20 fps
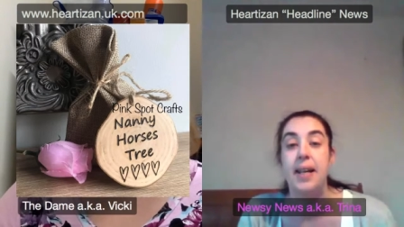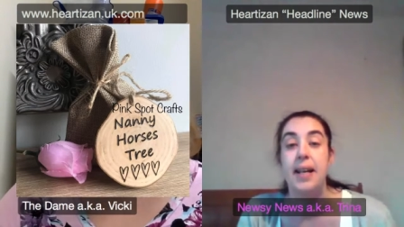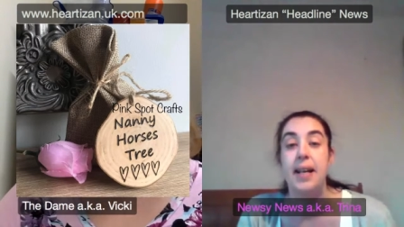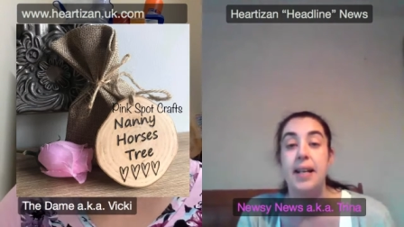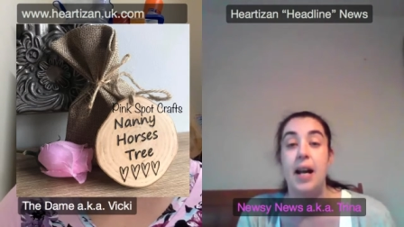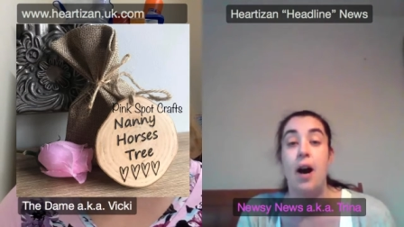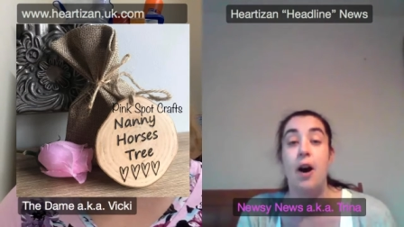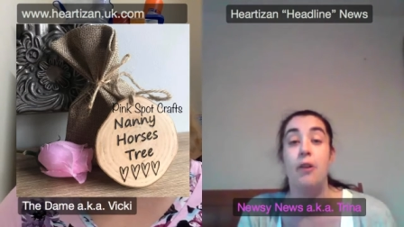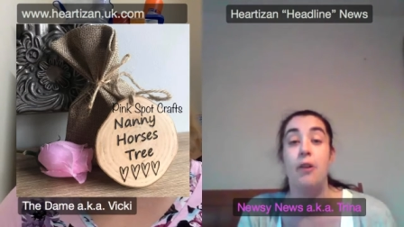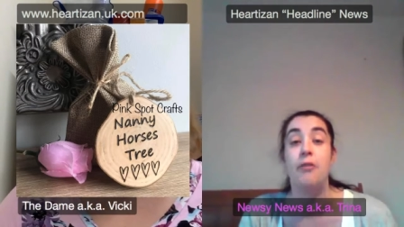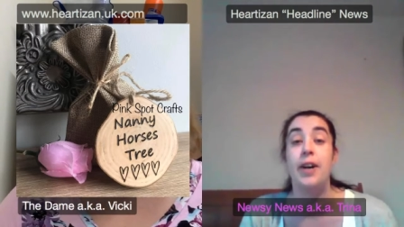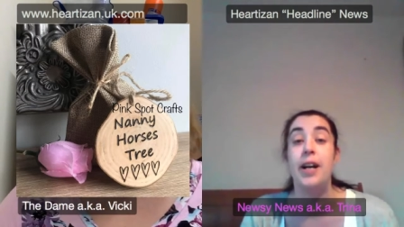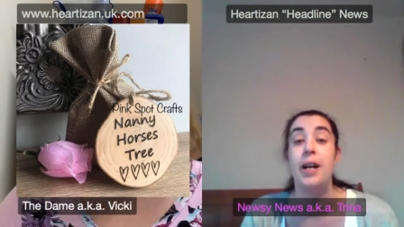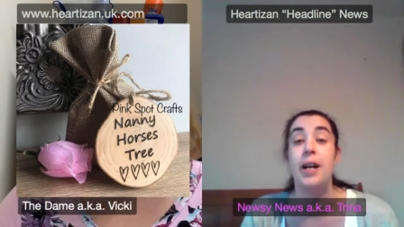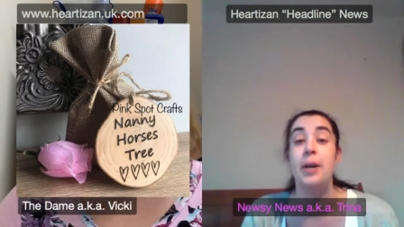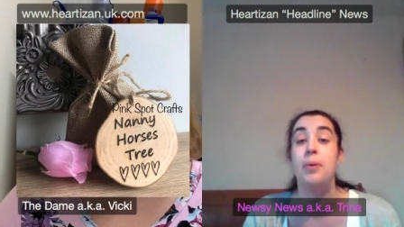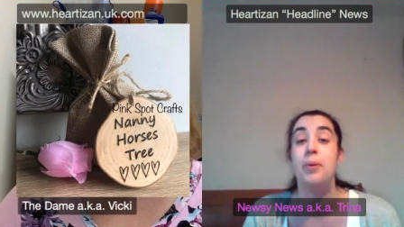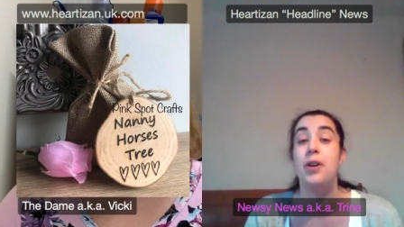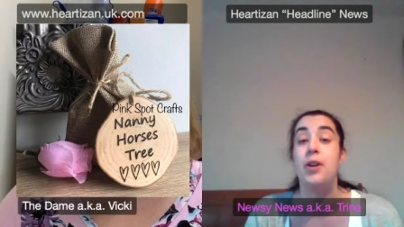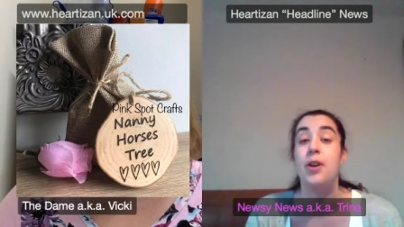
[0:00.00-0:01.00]
Now, I really
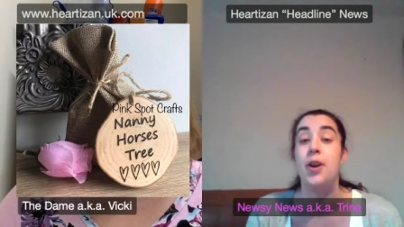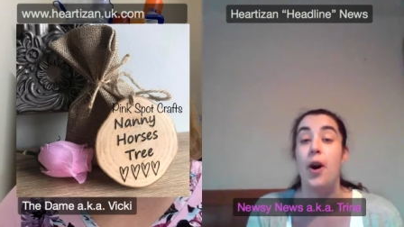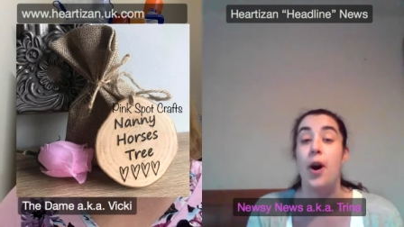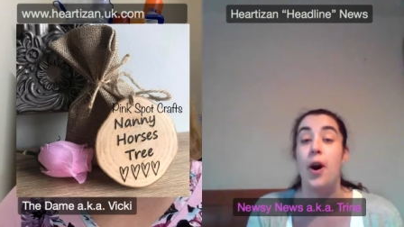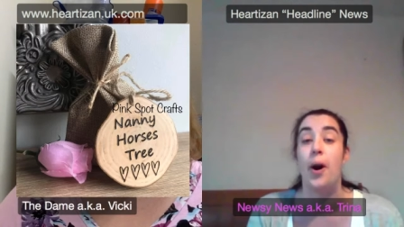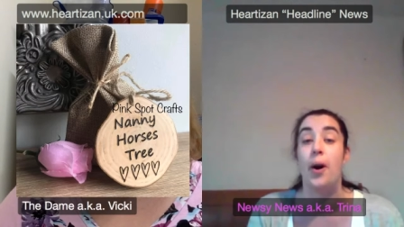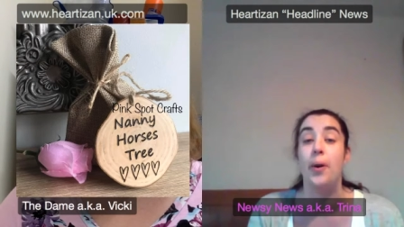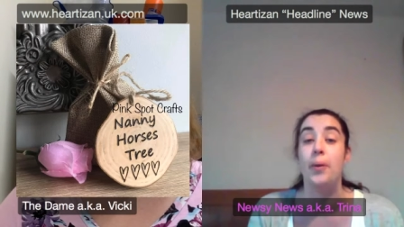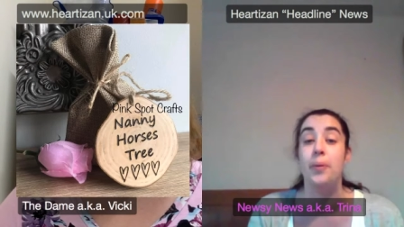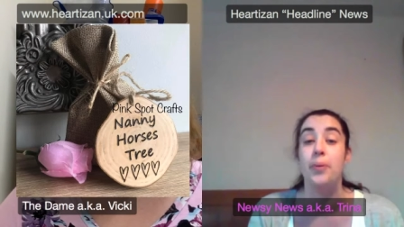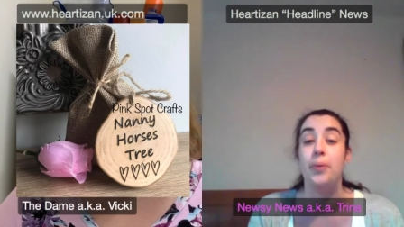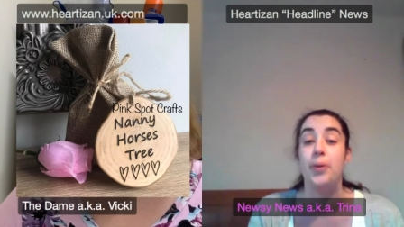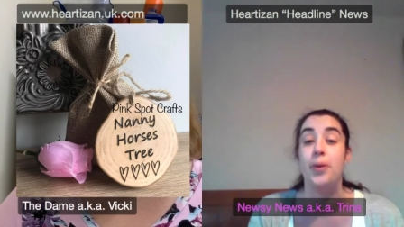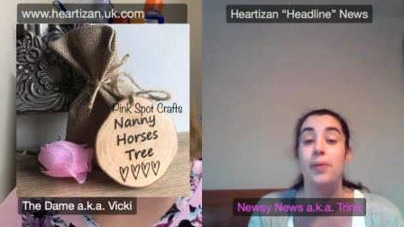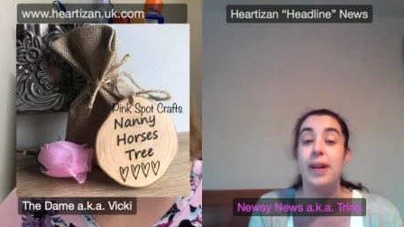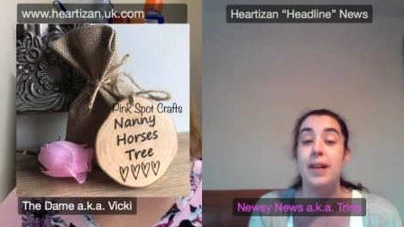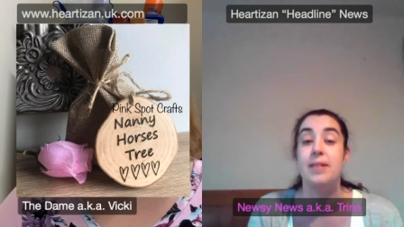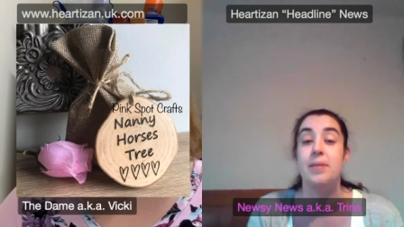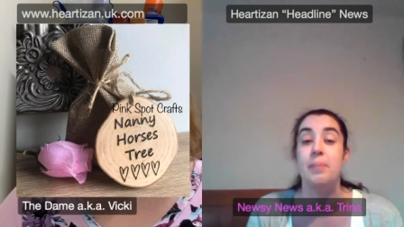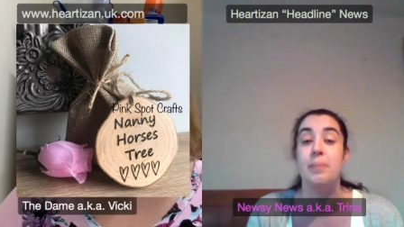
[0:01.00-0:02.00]
want to know the
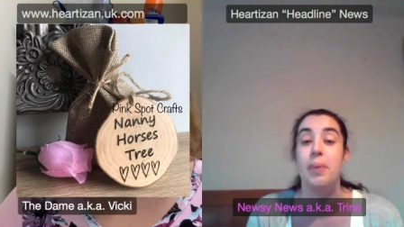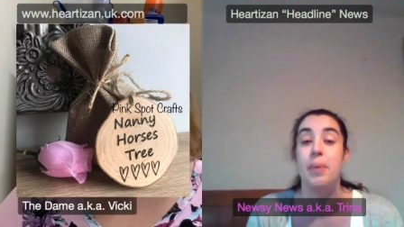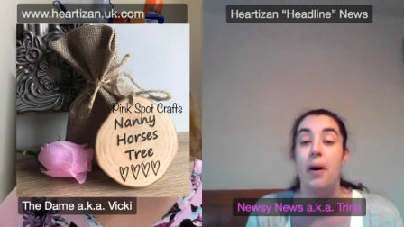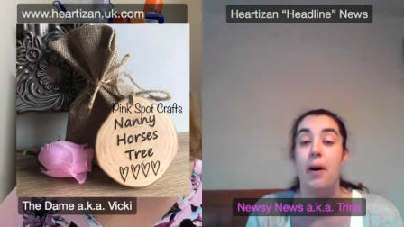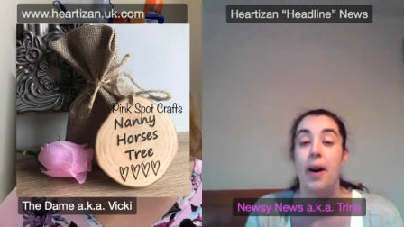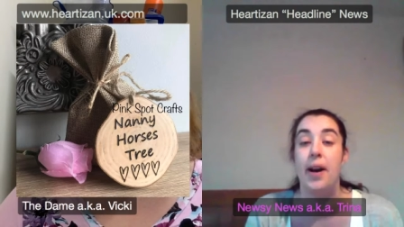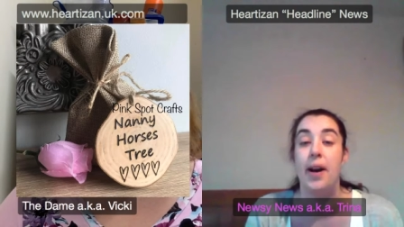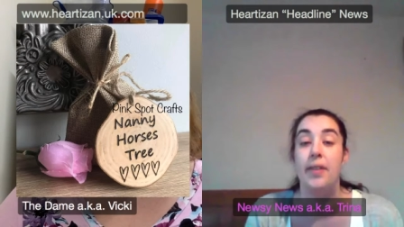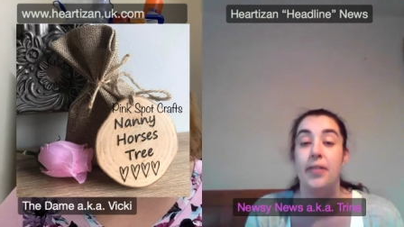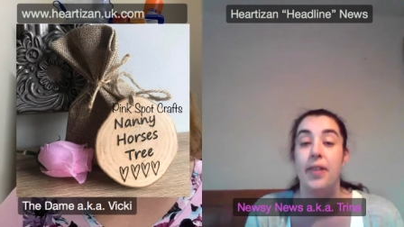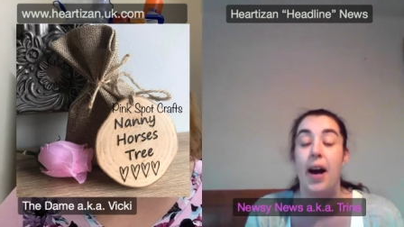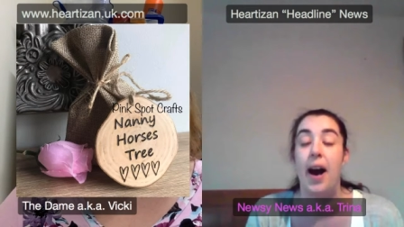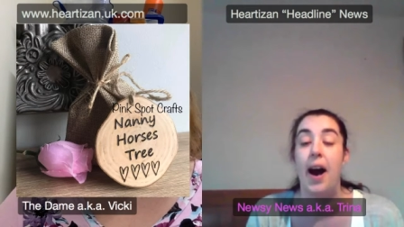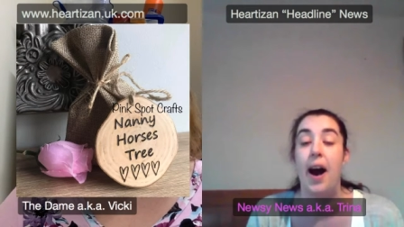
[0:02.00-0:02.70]
reason behind that.